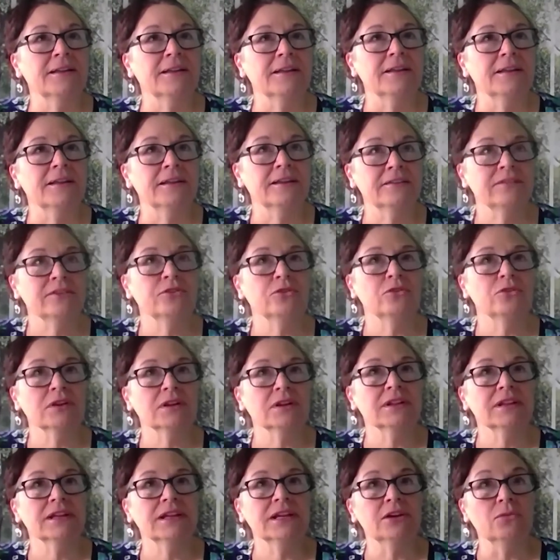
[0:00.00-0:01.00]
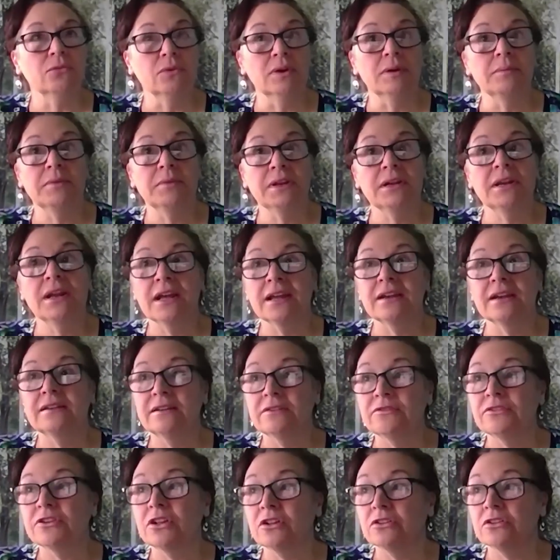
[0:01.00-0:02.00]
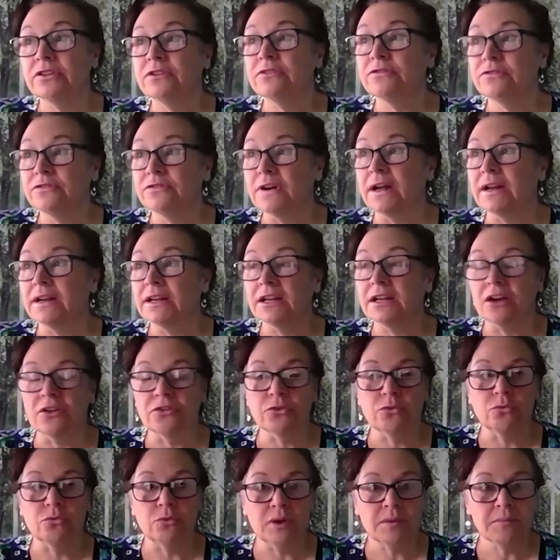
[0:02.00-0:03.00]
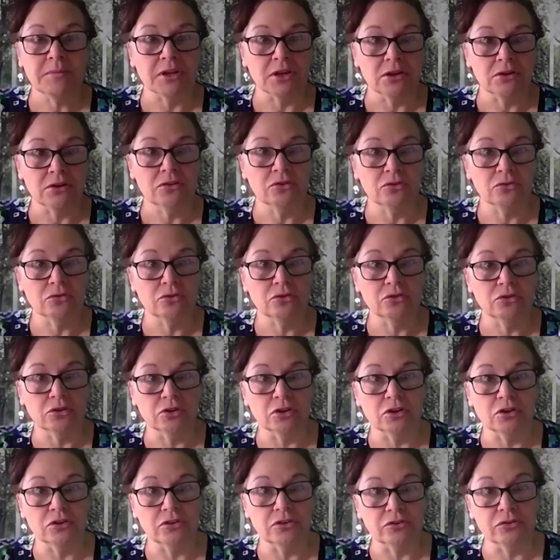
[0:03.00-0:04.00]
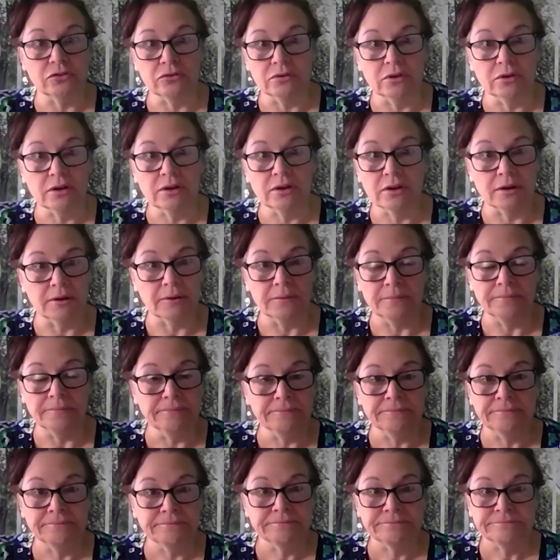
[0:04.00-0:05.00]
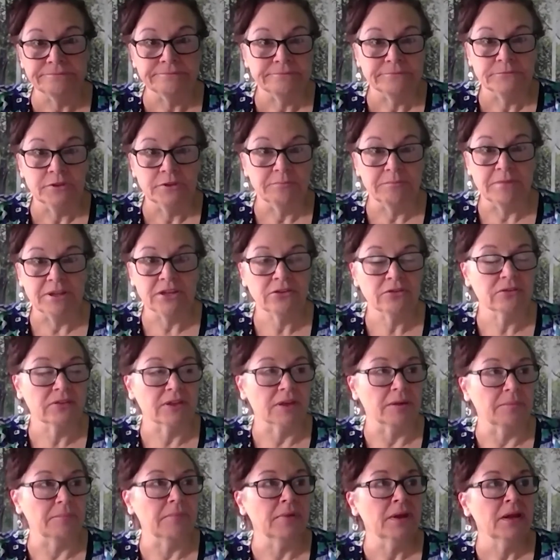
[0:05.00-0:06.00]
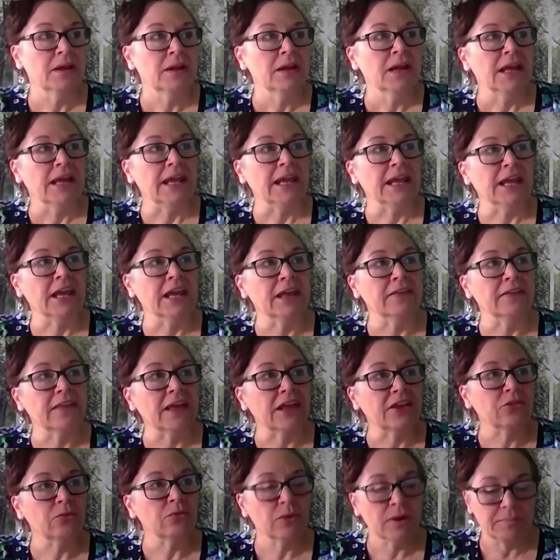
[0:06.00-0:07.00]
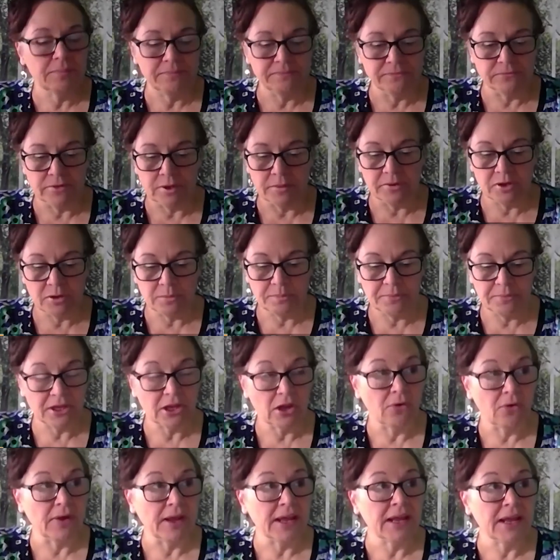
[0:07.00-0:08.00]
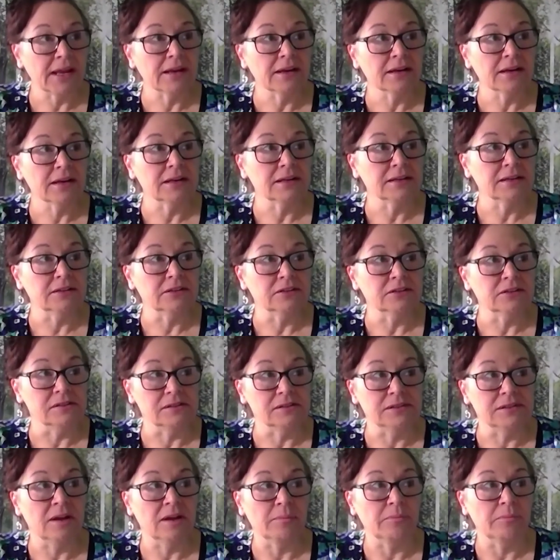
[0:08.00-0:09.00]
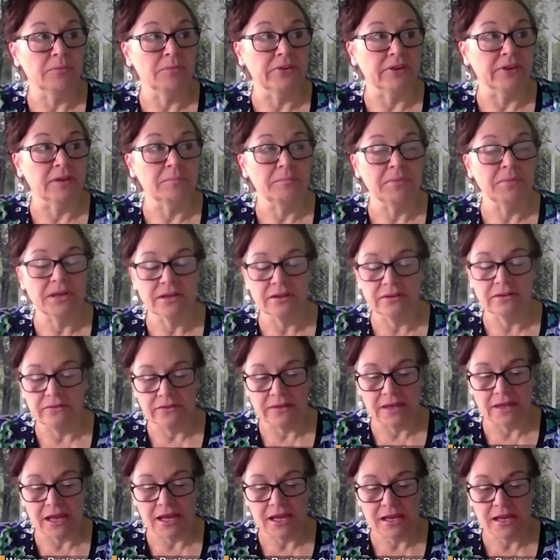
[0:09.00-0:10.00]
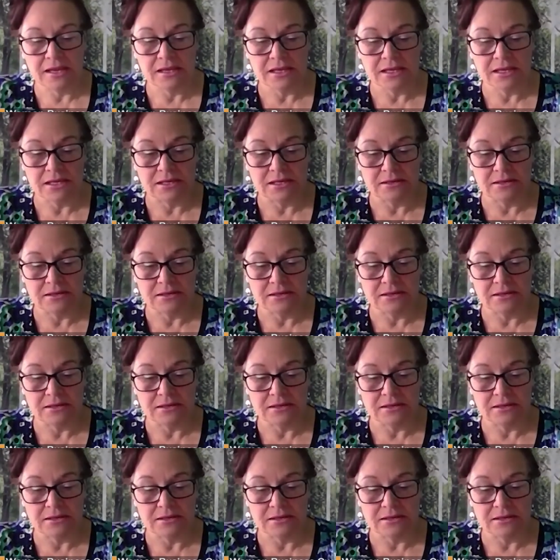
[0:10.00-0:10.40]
historically women had difficulty finding other women who could um, mentor them and that's where wbon comes in because they